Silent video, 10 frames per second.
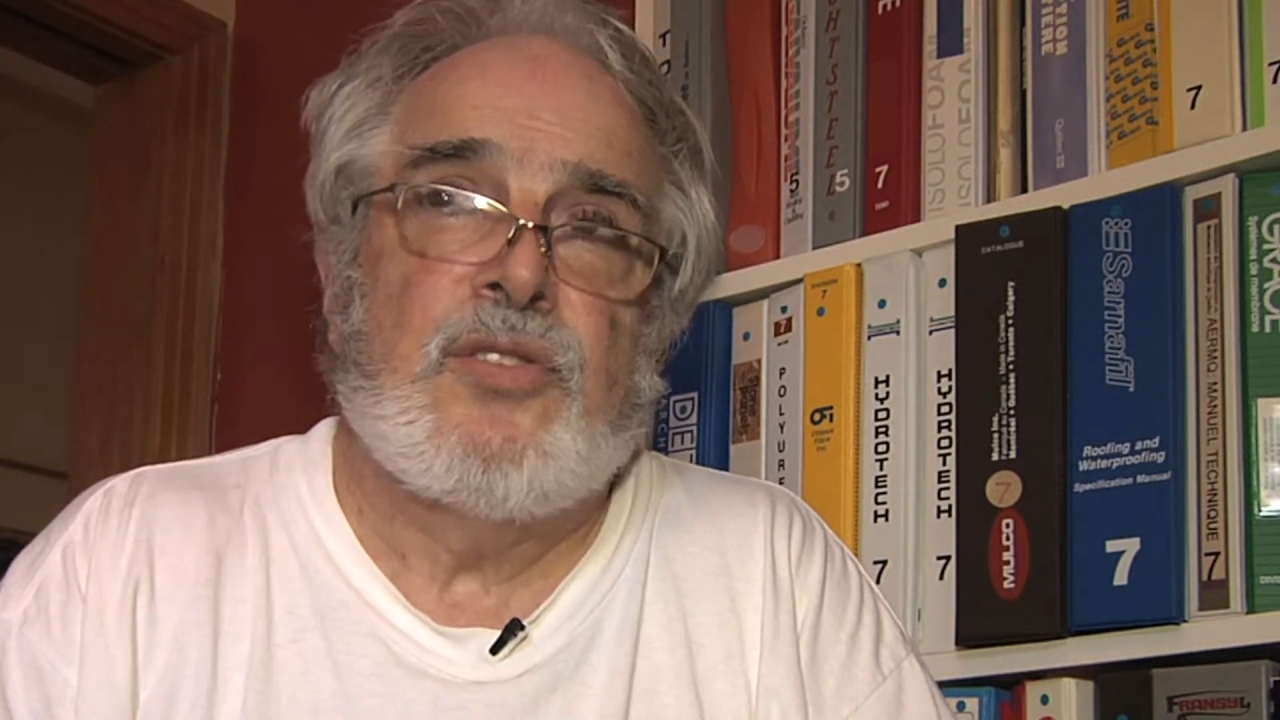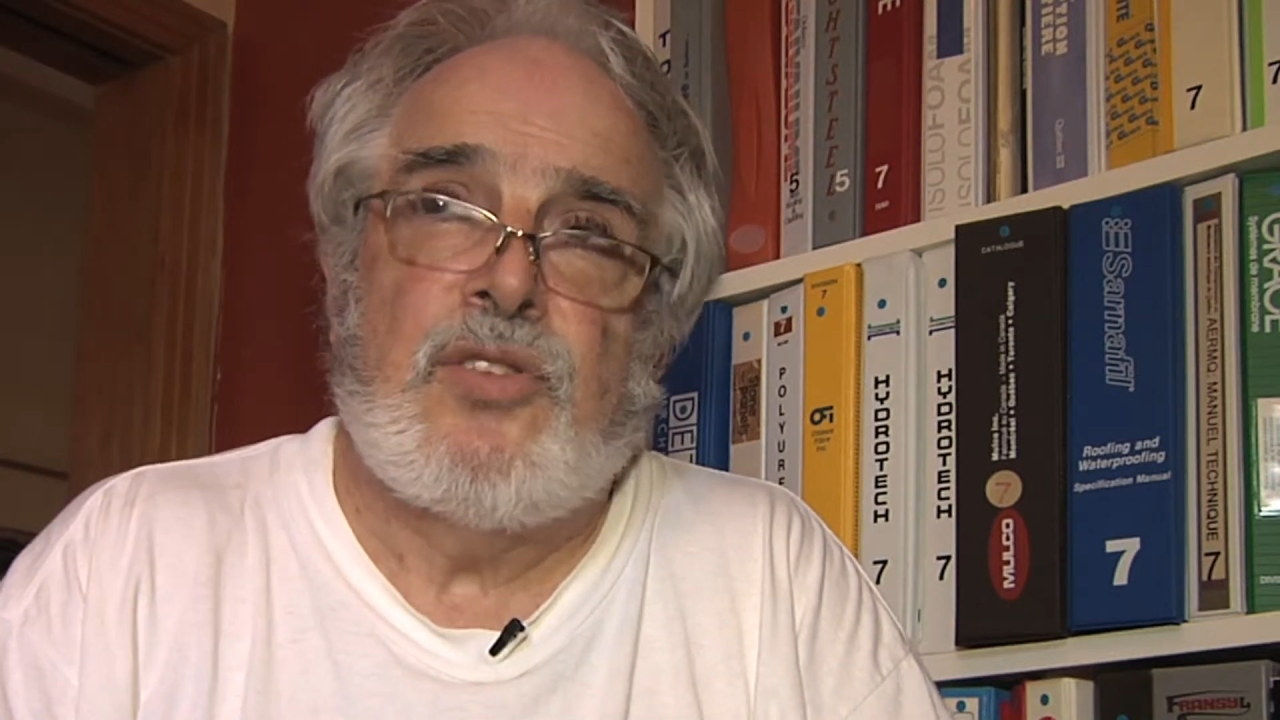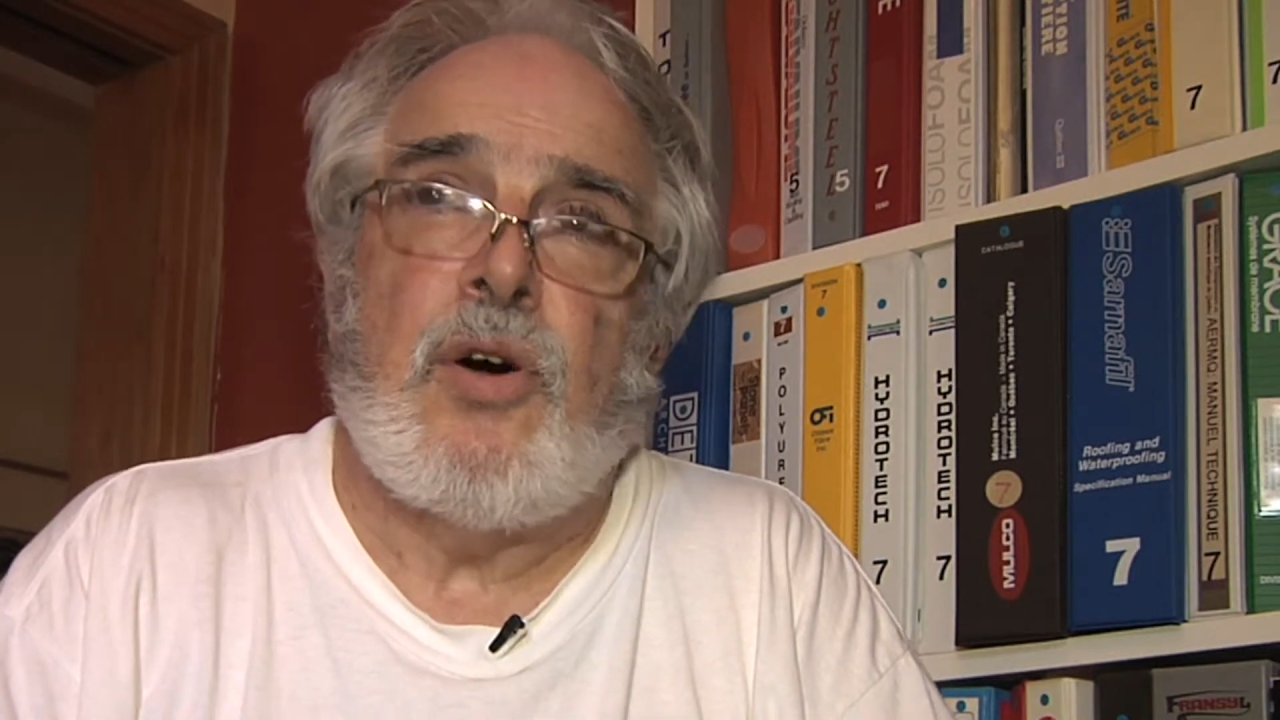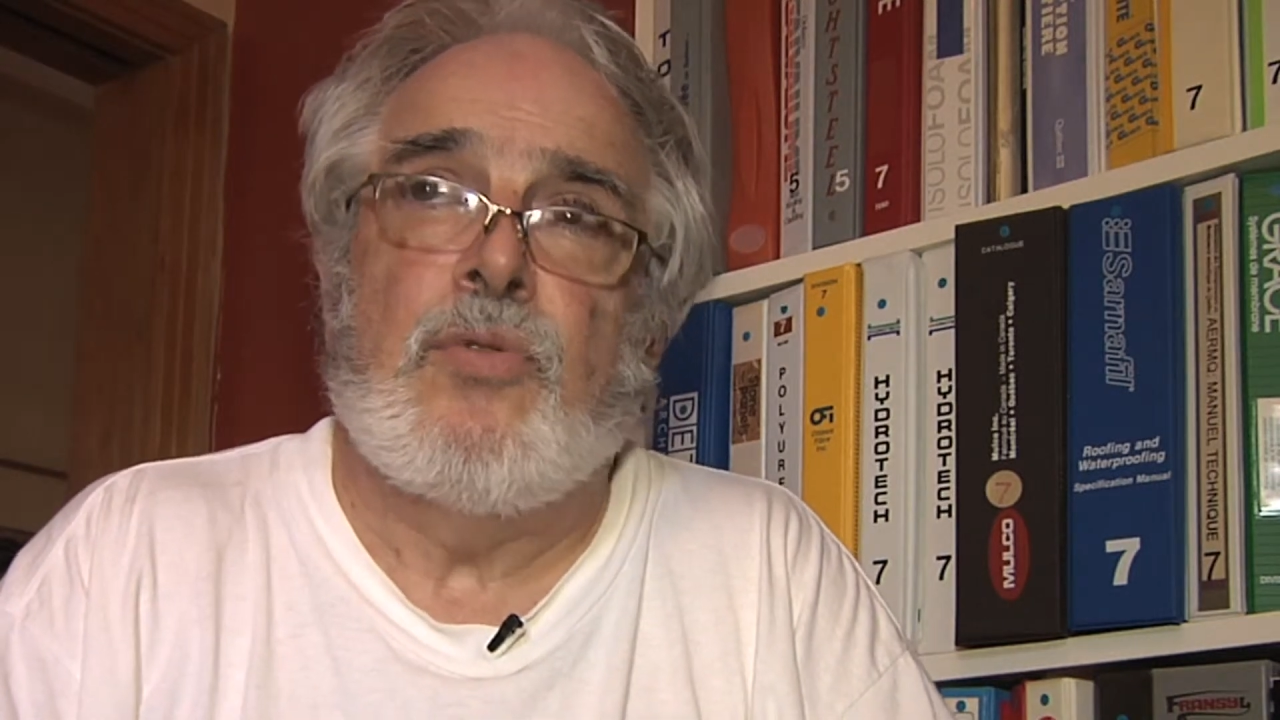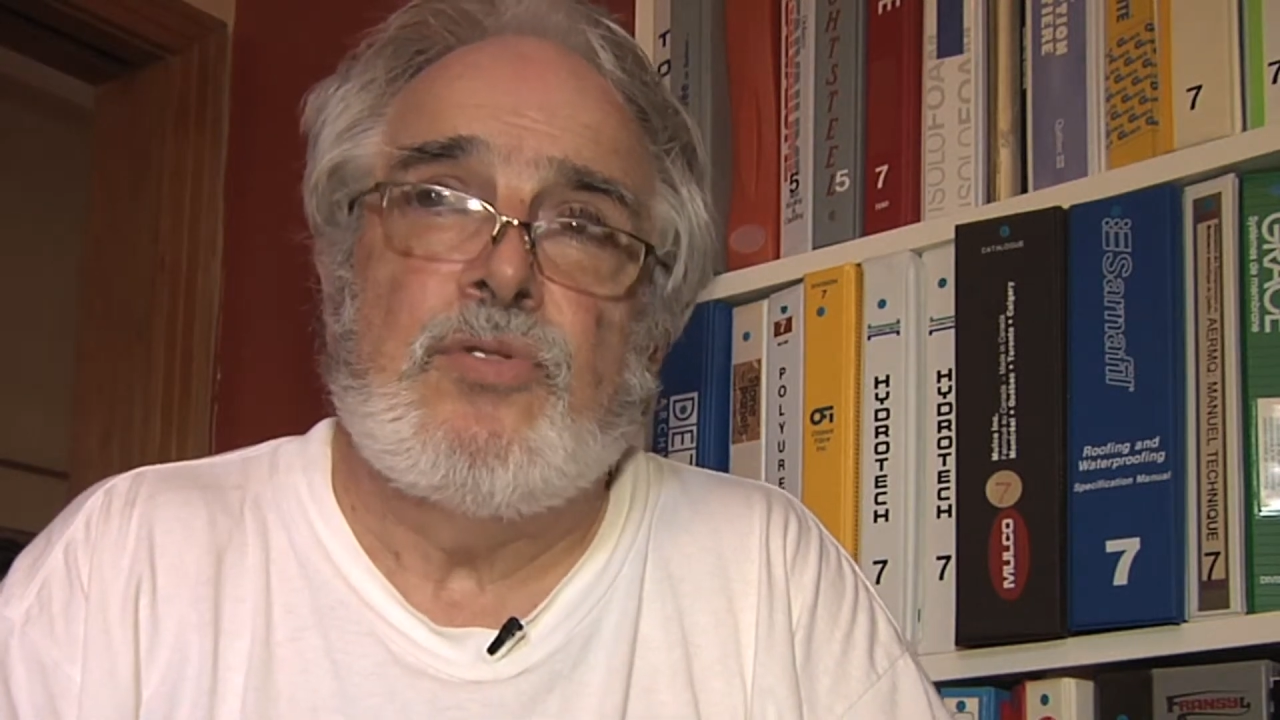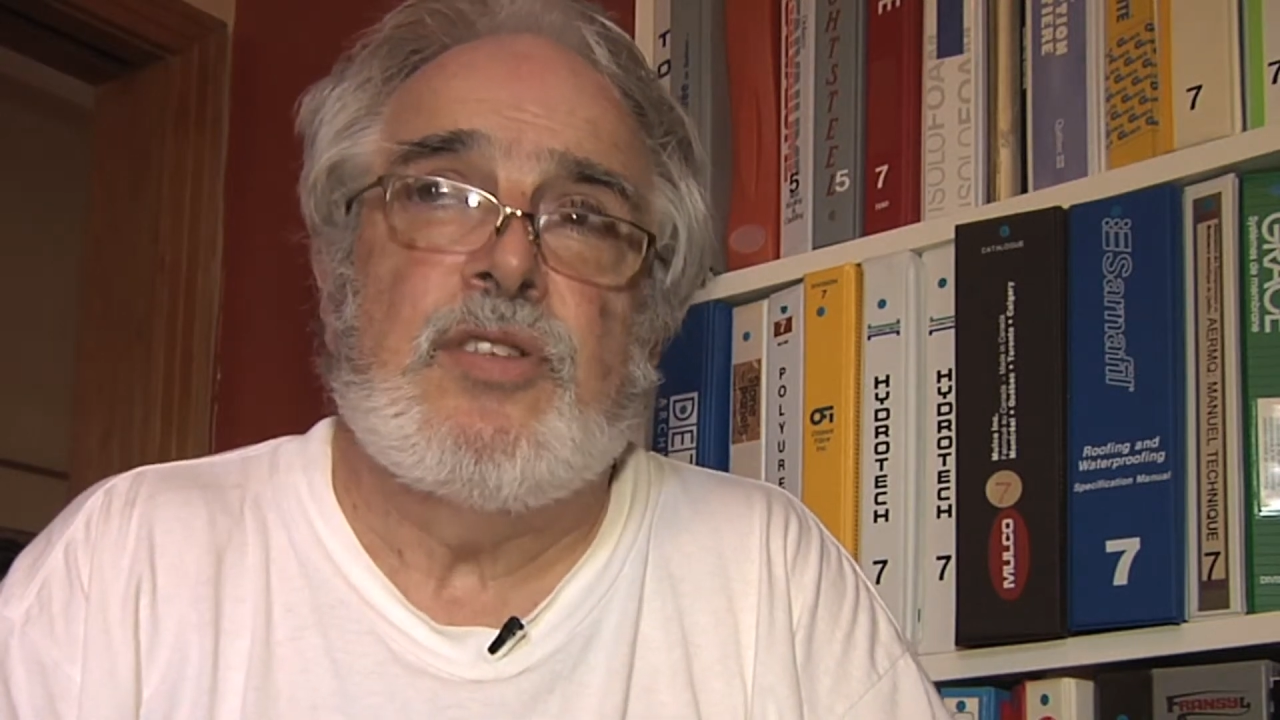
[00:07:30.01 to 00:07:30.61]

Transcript: Don't